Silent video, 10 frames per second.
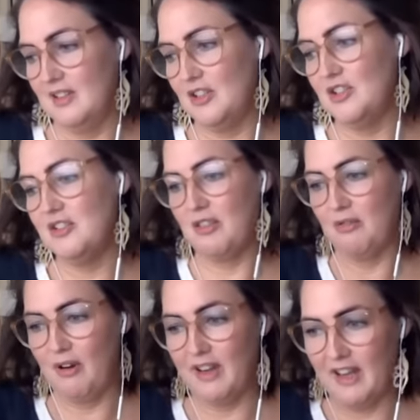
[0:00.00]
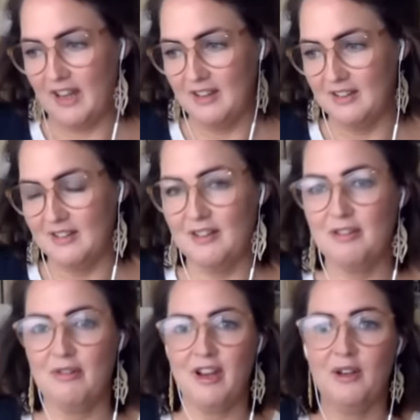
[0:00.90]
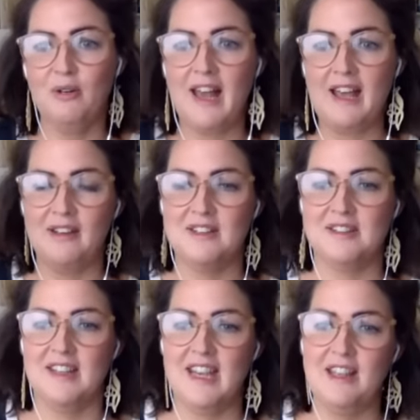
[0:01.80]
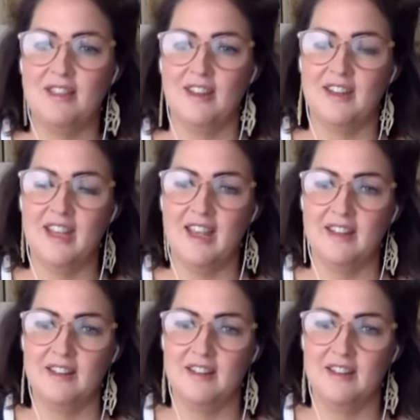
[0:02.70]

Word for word: you're just you throwing it throwing it all out into the ether, yeah.